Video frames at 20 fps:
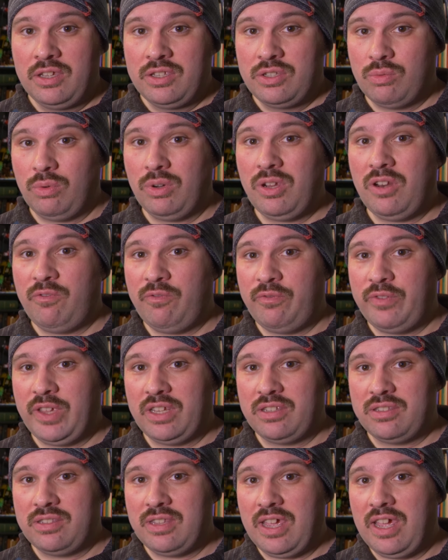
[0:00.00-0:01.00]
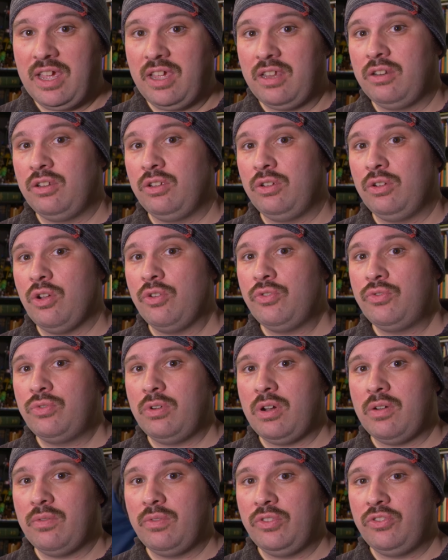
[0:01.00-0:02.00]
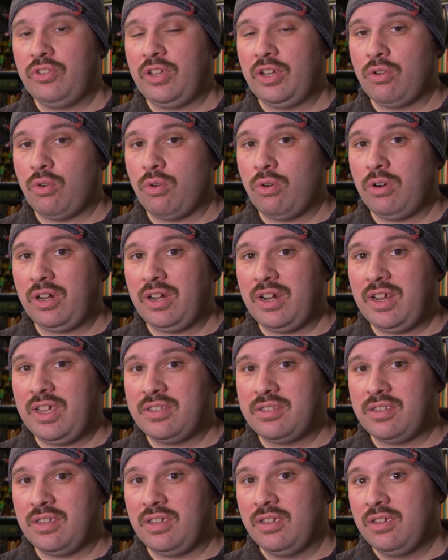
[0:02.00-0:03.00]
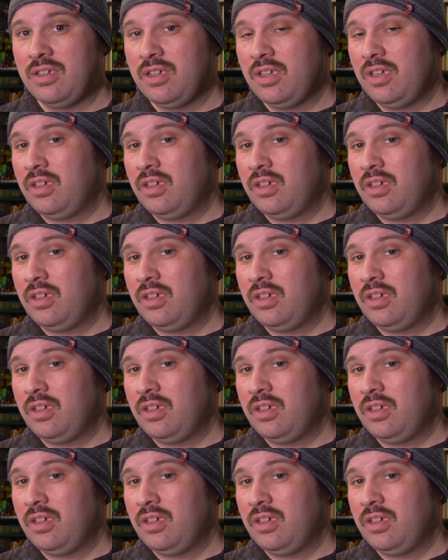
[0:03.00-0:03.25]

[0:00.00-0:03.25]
So we're gonna fix that, go through everything, organize it,